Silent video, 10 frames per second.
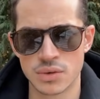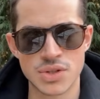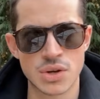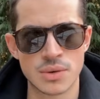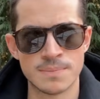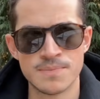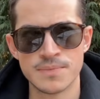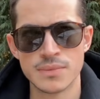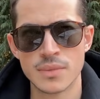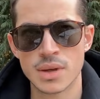So
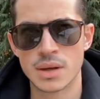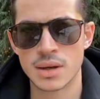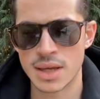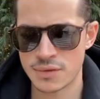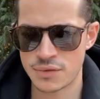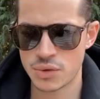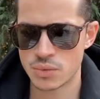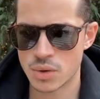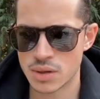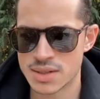if you
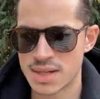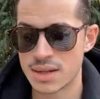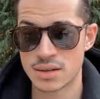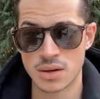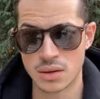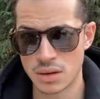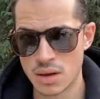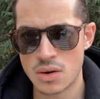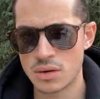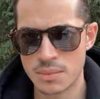want to send a
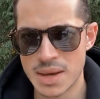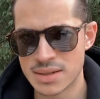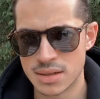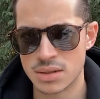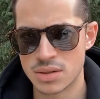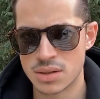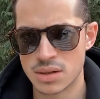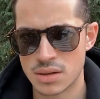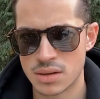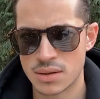long message
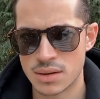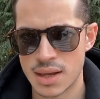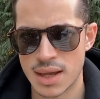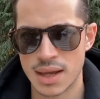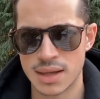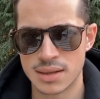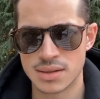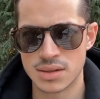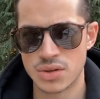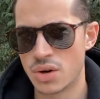
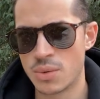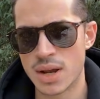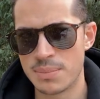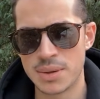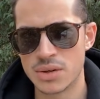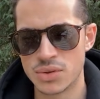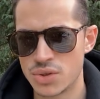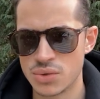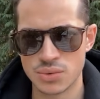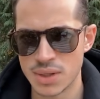and you don't want to appear
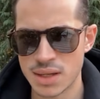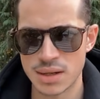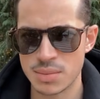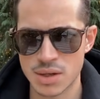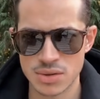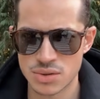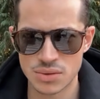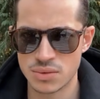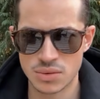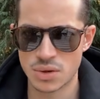too needy because
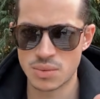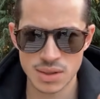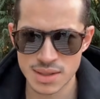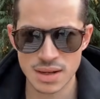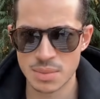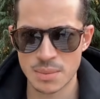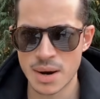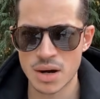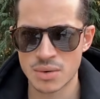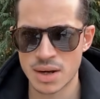you don't want to send a big
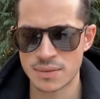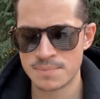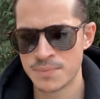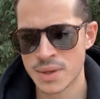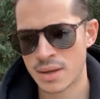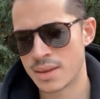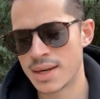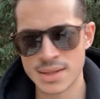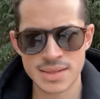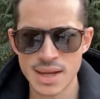paragraph, then
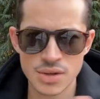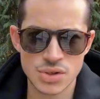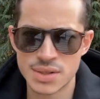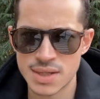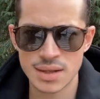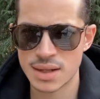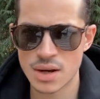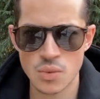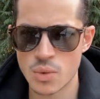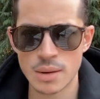instead just send
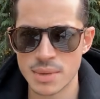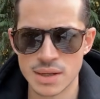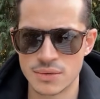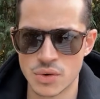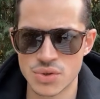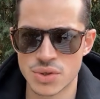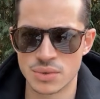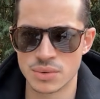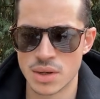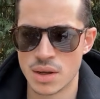like a 1-minute voice note.